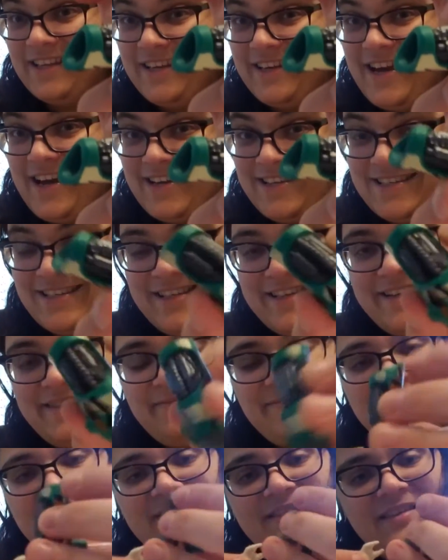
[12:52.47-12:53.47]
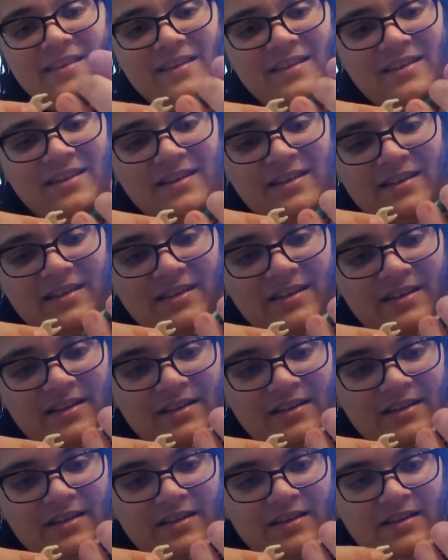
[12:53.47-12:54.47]
nicely.
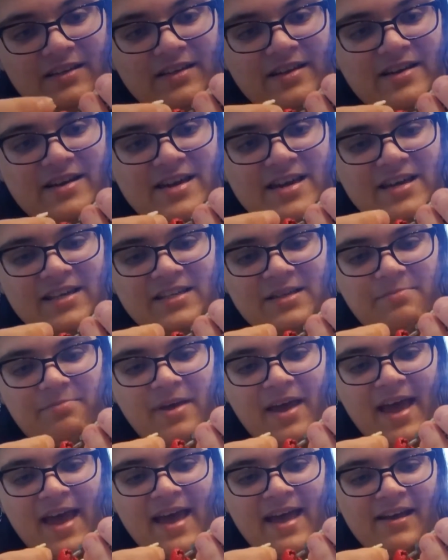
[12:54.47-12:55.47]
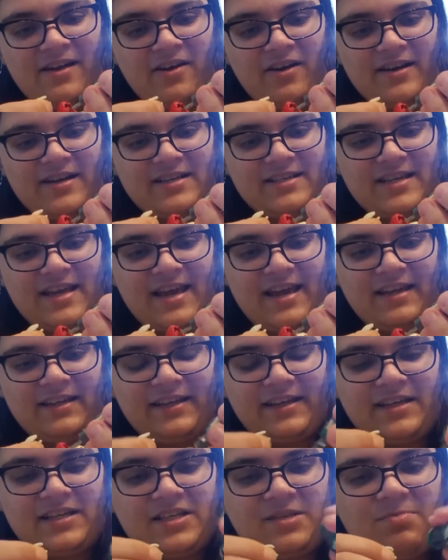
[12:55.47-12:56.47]
Now he has a peg on his hand
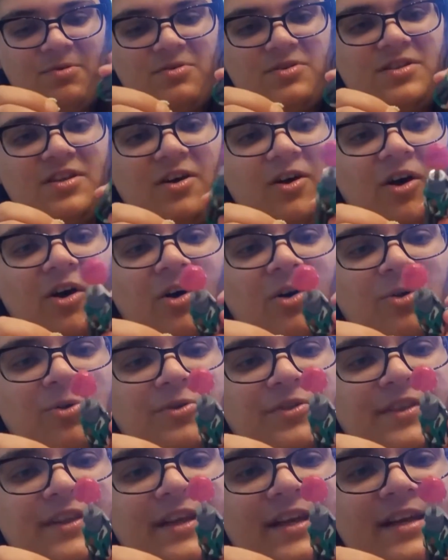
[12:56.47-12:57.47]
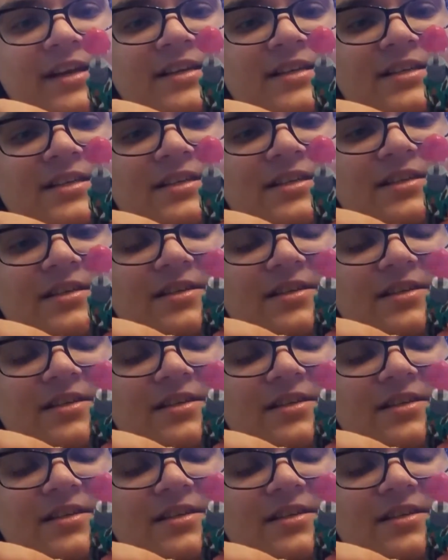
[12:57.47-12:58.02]
like he's supposed to hold this.